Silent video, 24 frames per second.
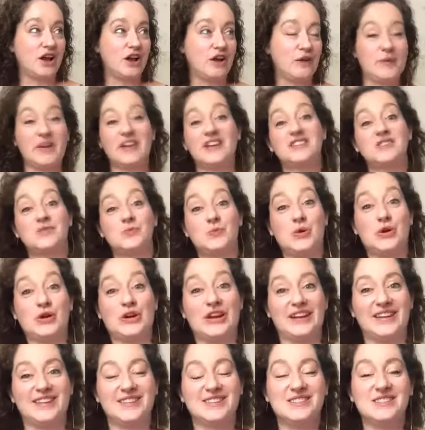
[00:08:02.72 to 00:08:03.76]

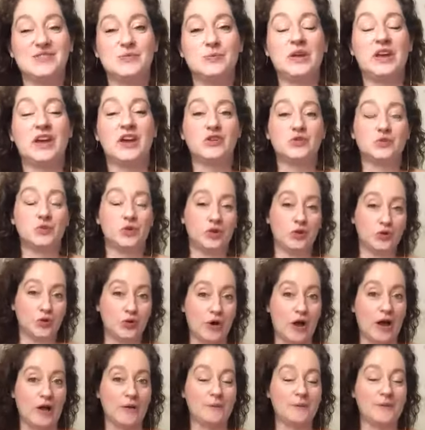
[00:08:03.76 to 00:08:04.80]
experience, because we grew
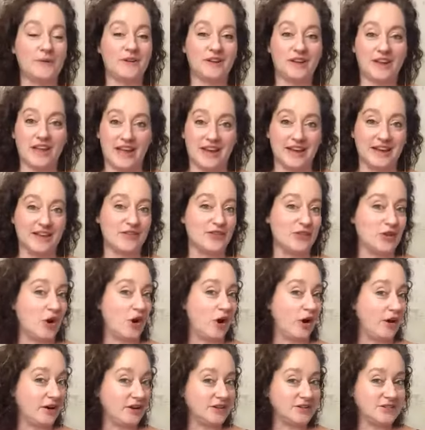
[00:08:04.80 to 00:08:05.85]
up again in the
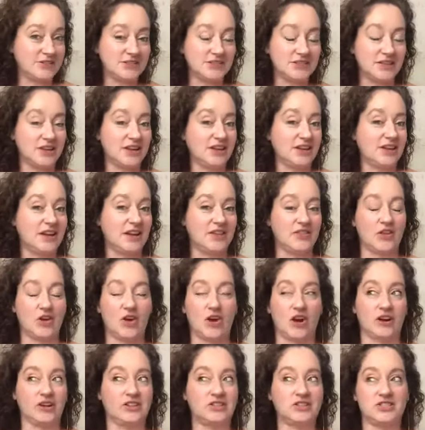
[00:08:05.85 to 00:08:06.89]
arts. And the
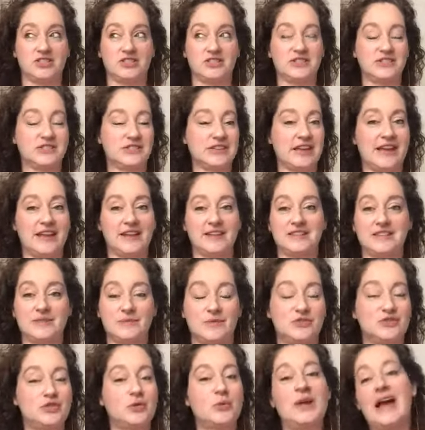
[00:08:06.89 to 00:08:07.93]
arts just tend to
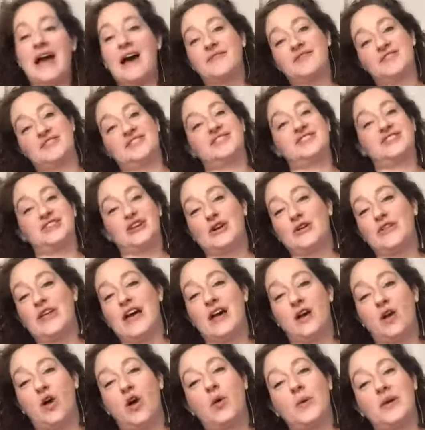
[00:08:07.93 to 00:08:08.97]
be, so we have to share
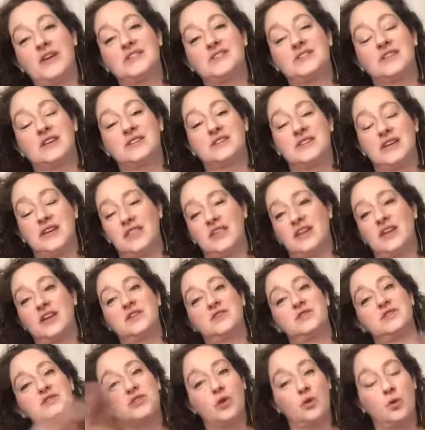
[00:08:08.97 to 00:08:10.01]
that always, because I think
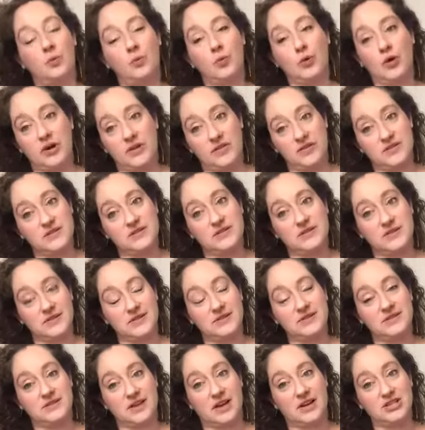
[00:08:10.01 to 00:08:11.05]
it's so important to the
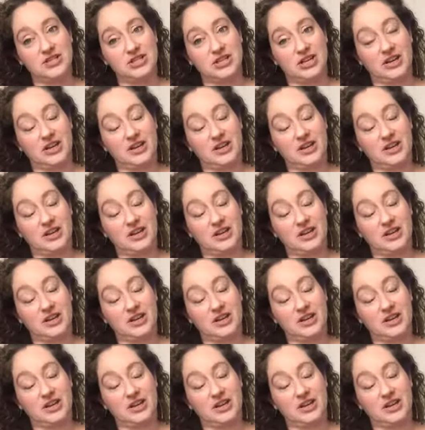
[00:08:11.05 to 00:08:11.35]
discussion.